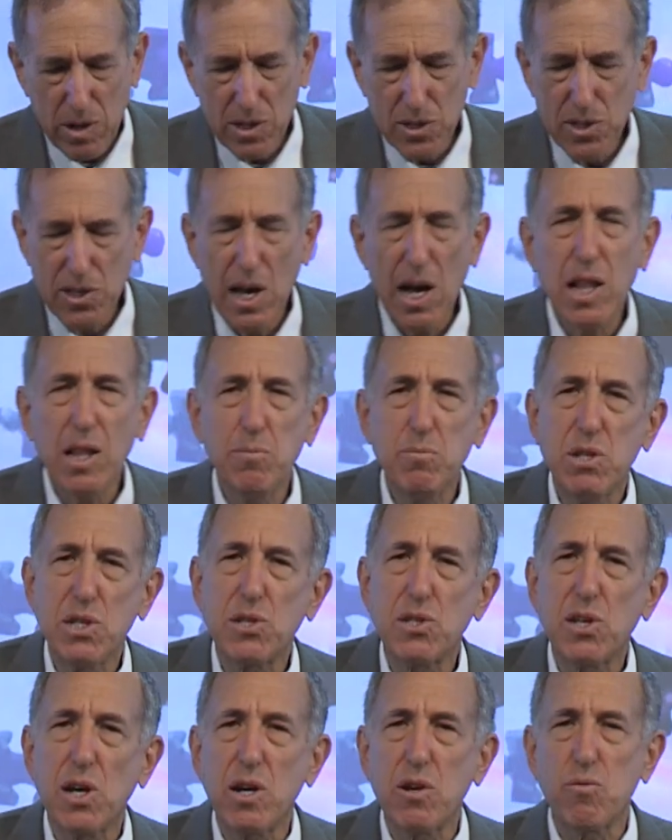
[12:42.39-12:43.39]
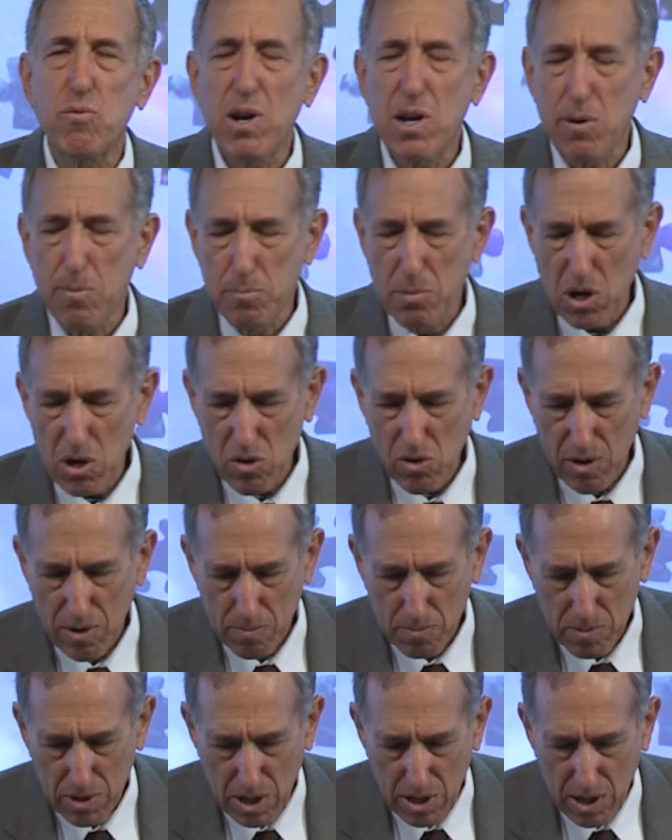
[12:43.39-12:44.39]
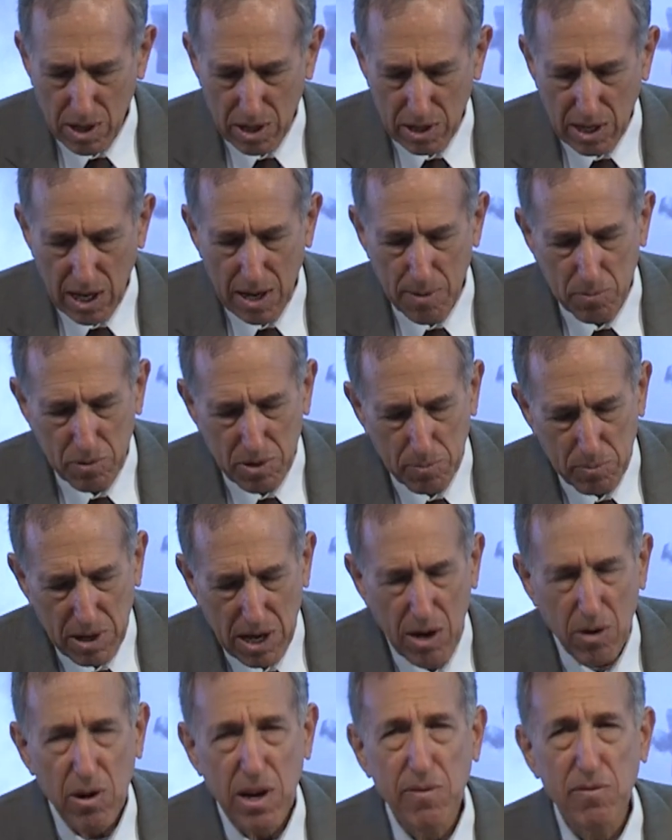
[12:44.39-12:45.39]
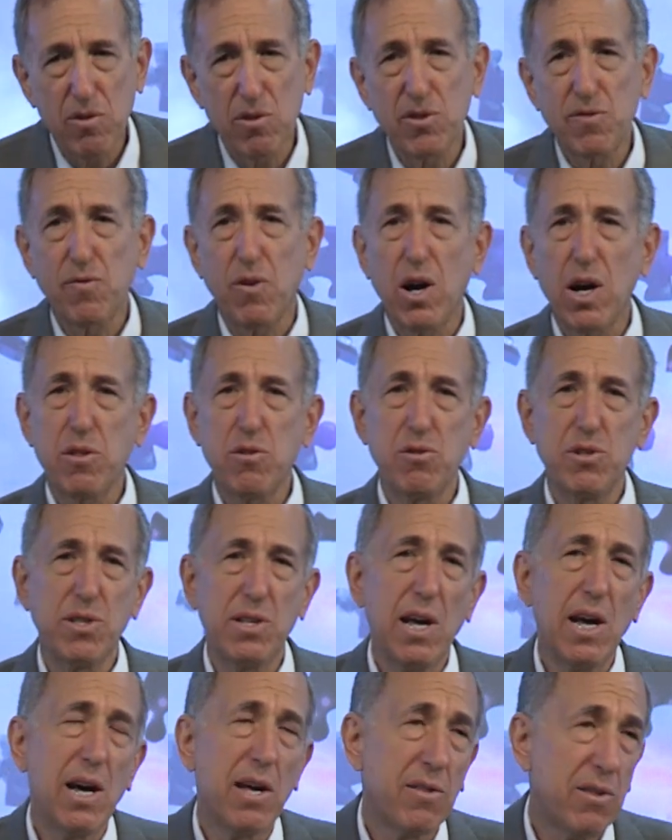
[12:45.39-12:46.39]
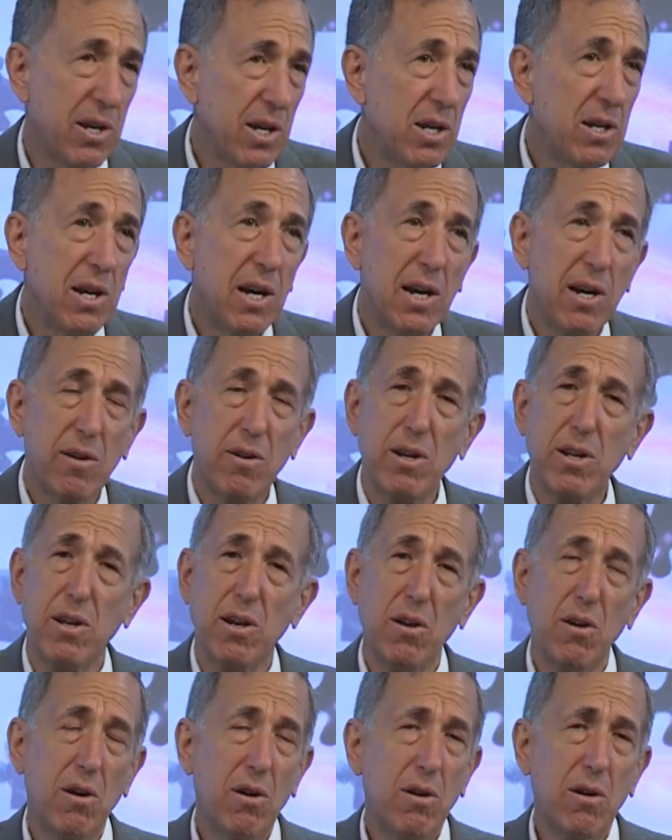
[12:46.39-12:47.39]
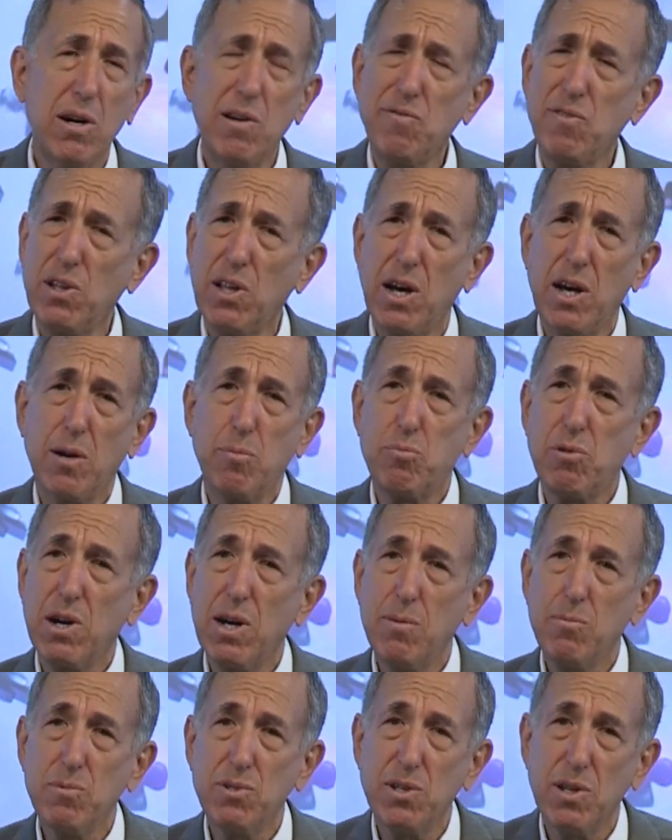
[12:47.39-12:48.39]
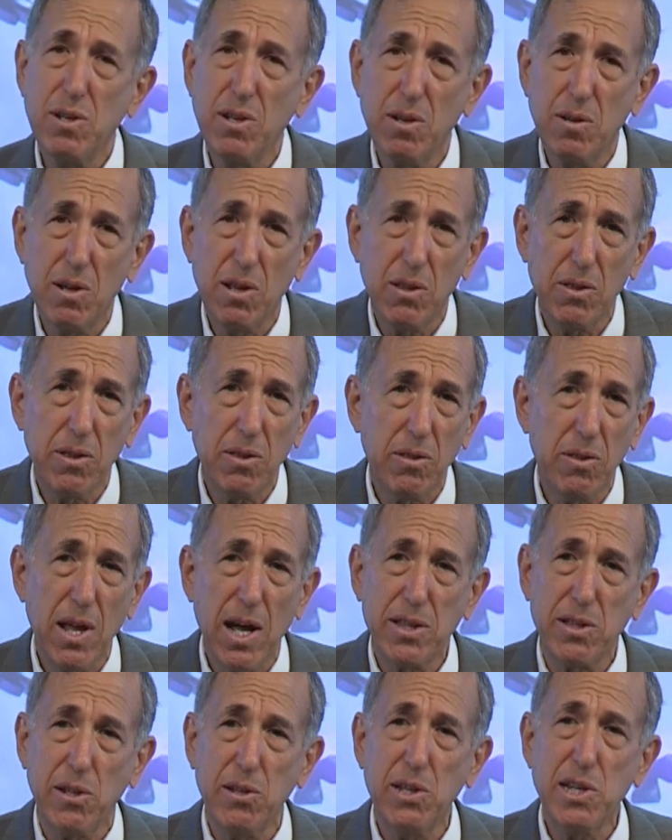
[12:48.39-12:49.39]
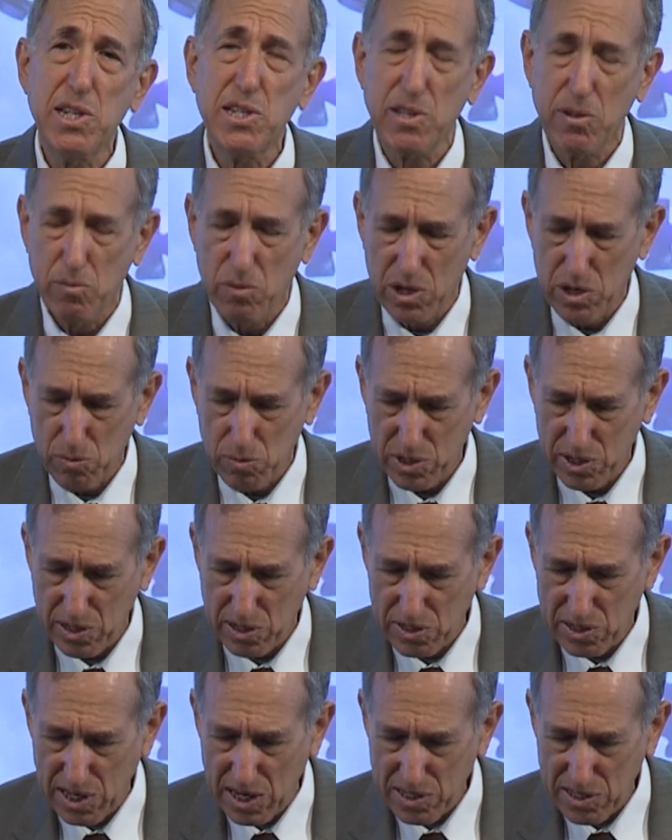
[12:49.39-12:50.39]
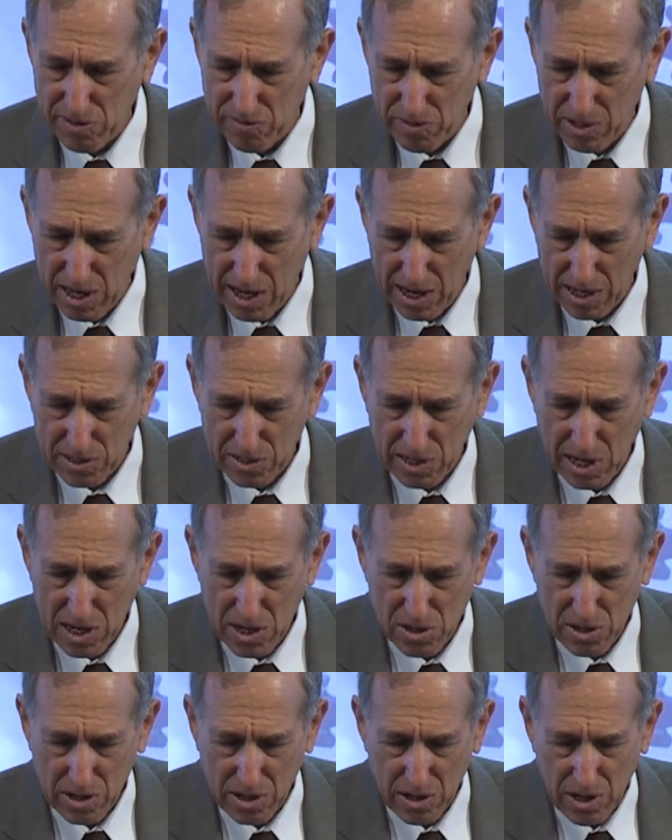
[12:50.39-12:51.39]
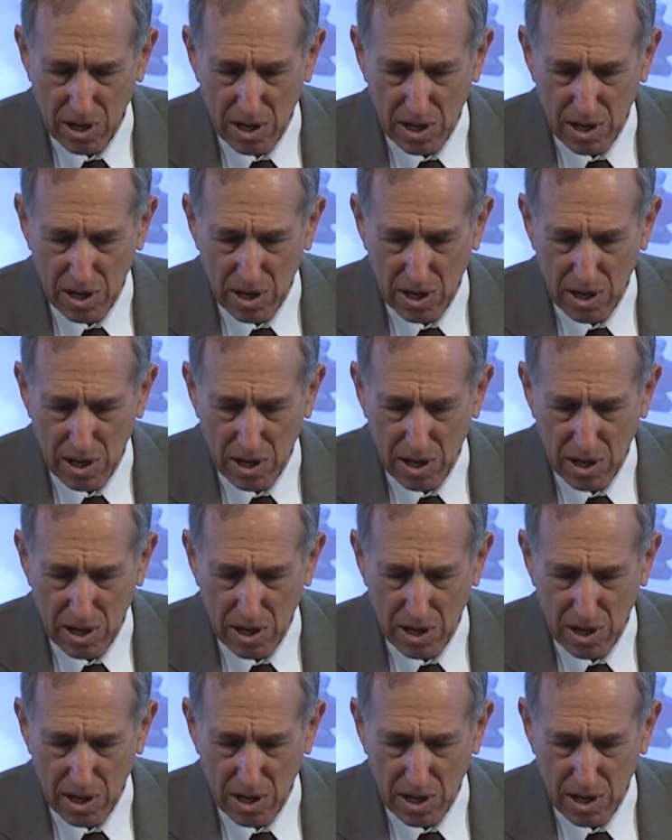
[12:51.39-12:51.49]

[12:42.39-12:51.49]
Solomon's son Rehoboam came to power after his father's death, he inherited an awful lot of problems, not the least of which was excessive taxation.